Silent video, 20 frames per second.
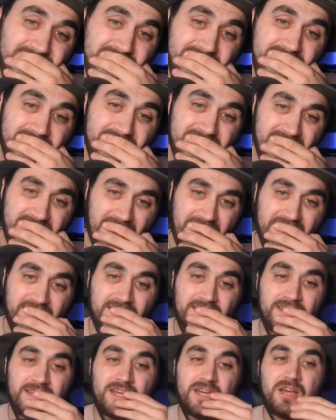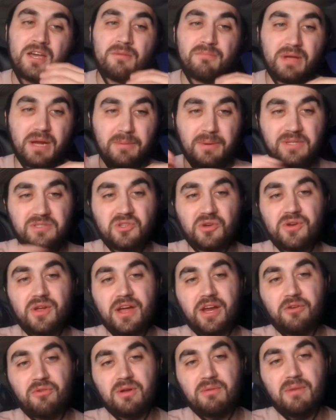Sad. Big up, Antonio. I
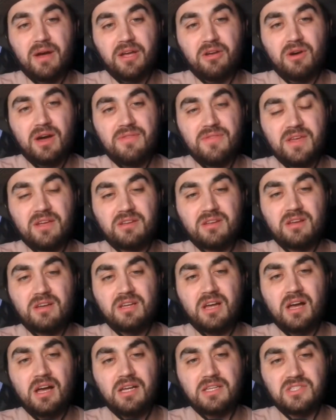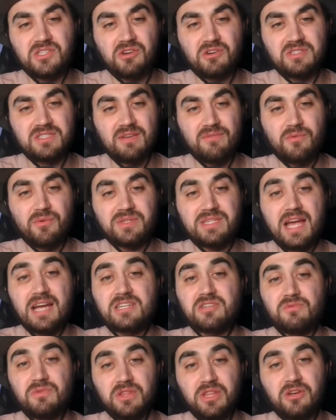agree, Michael. I think CR7 was
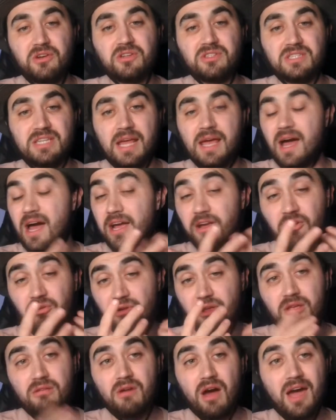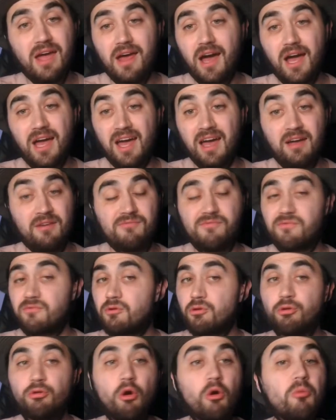actually really good today. I agree. I have
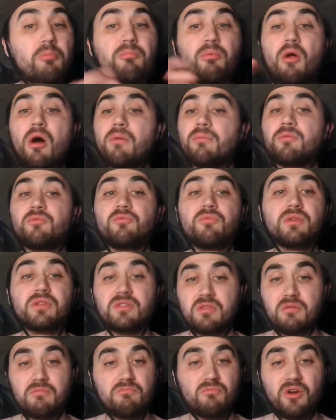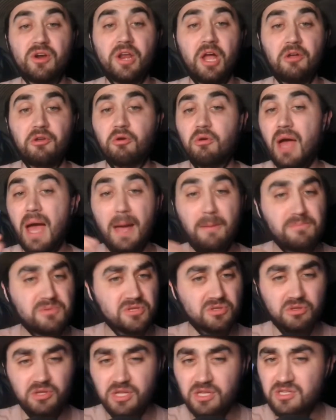no problem with Ronaldo.
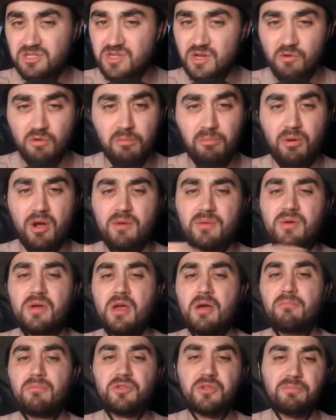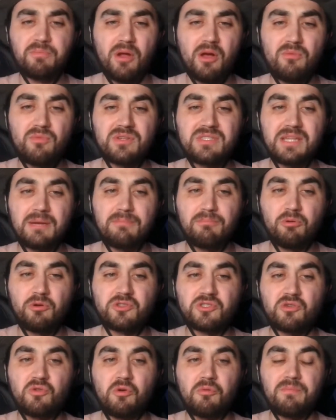Absolutely zero problem. But the problem was that
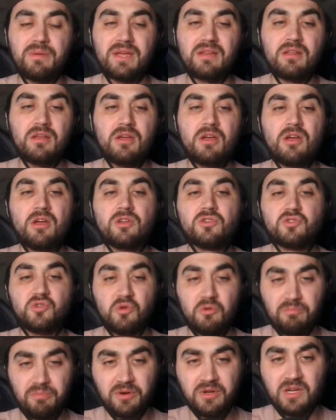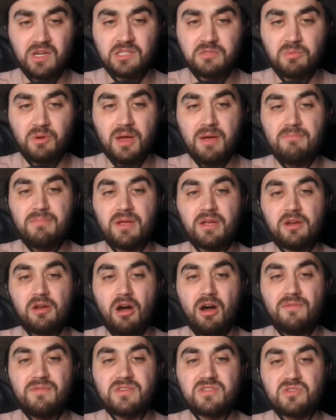Portugal were being too predictable and being
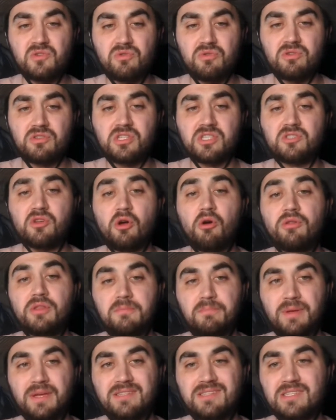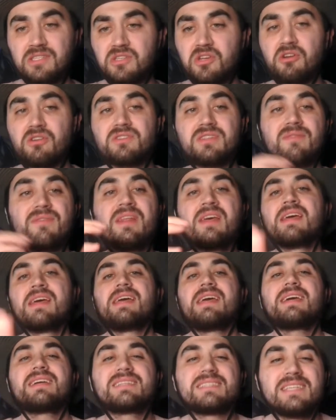obvious to just only play to CR7.
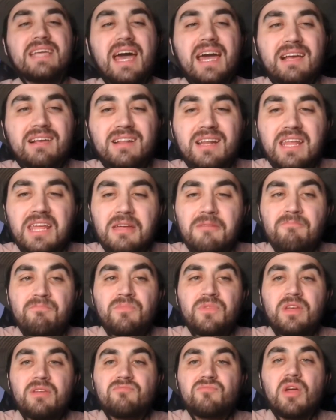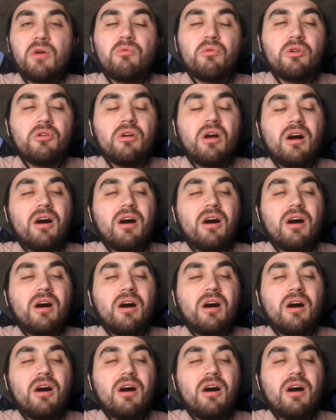Exactly. They were...